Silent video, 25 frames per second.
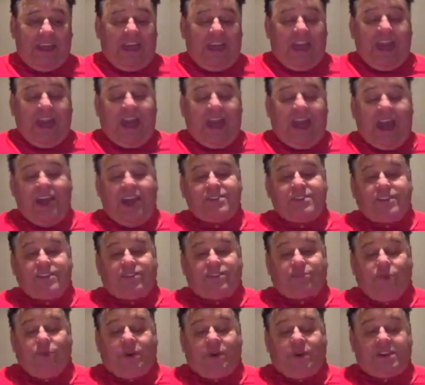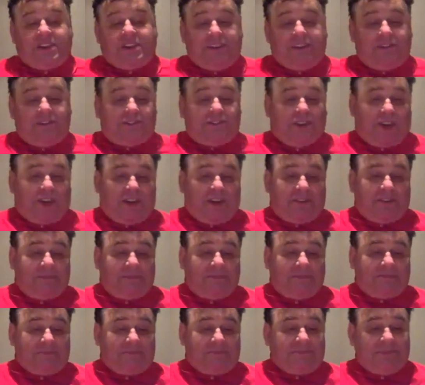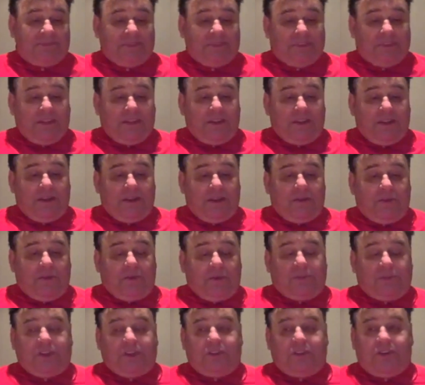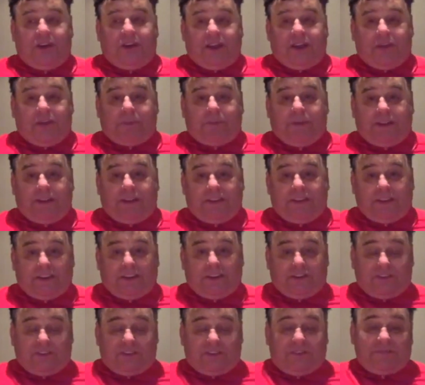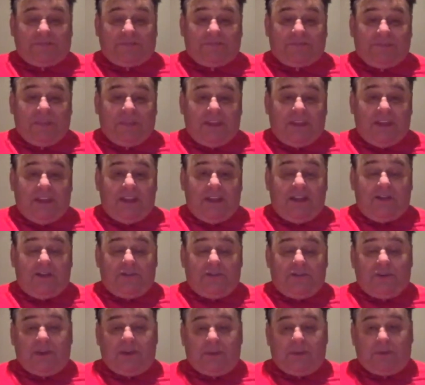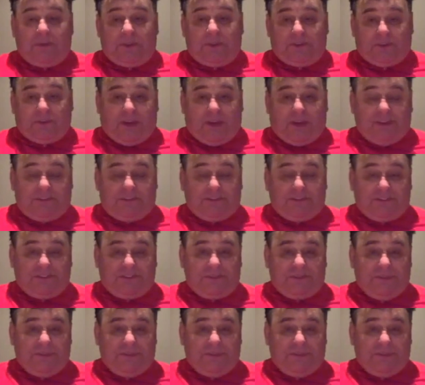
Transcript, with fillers: I just want to leave John with the Aaronic benediction for him and his wife.